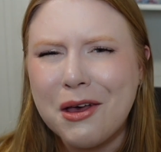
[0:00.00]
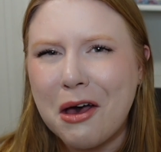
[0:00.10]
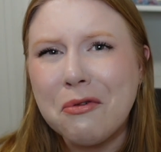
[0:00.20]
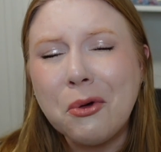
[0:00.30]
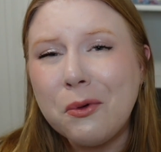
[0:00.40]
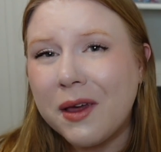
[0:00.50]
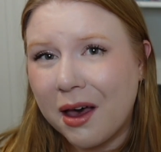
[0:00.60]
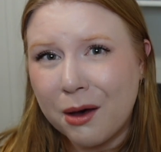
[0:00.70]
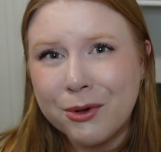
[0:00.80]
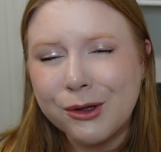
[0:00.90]
of who the
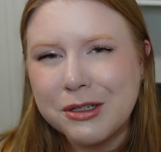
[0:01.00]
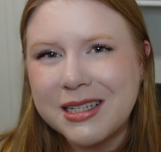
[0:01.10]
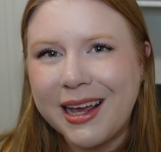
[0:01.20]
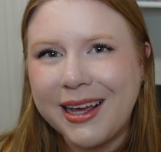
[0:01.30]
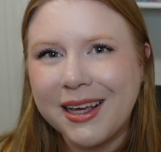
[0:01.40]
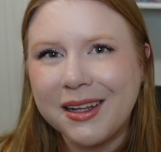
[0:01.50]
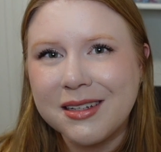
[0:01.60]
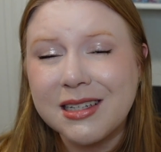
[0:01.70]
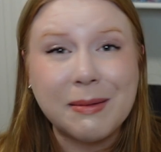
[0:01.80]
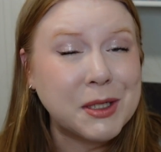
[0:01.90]
couples in
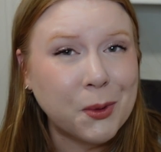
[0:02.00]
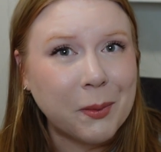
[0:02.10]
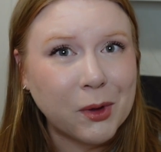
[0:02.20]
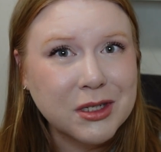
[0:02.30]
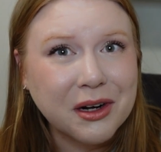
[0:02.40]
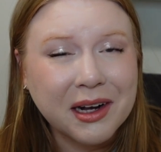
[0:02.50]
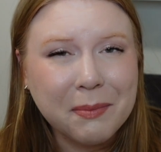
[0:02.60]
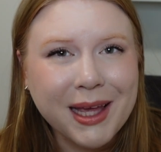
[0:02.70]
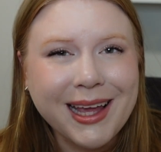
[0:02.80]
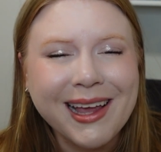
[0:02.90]
subsequent books are going to
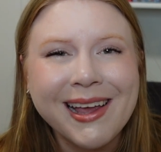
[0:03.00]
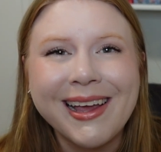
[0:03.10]
be.